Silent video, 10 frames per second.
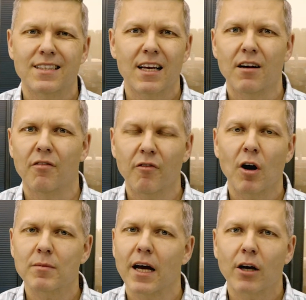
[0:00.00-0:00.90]
a set of
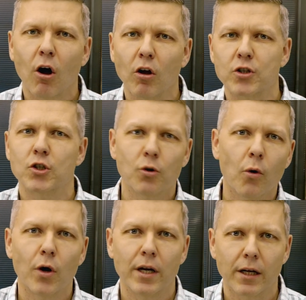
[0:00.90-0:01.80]
farms I call
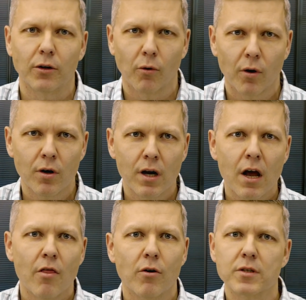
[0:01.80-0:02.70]
store and ignore,
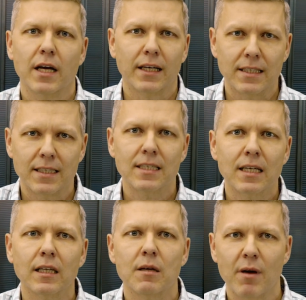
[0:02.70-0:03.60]
those that
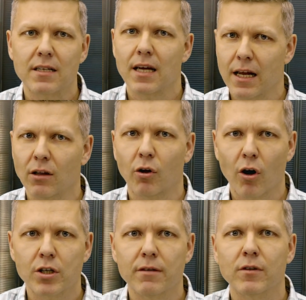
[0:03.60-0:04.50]
consistently maintain
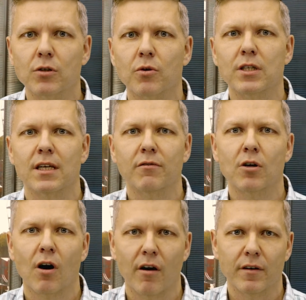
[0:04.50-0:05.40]
large inventories
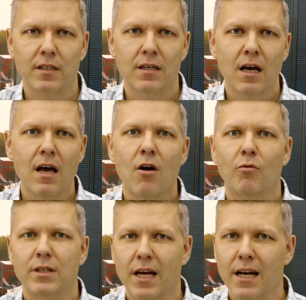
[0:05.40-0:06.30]
after harvest,
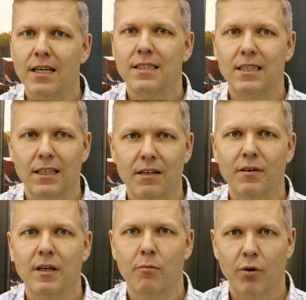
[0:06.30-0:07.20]
retaining
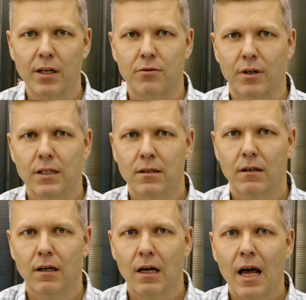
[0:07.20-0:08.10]
significant price risk,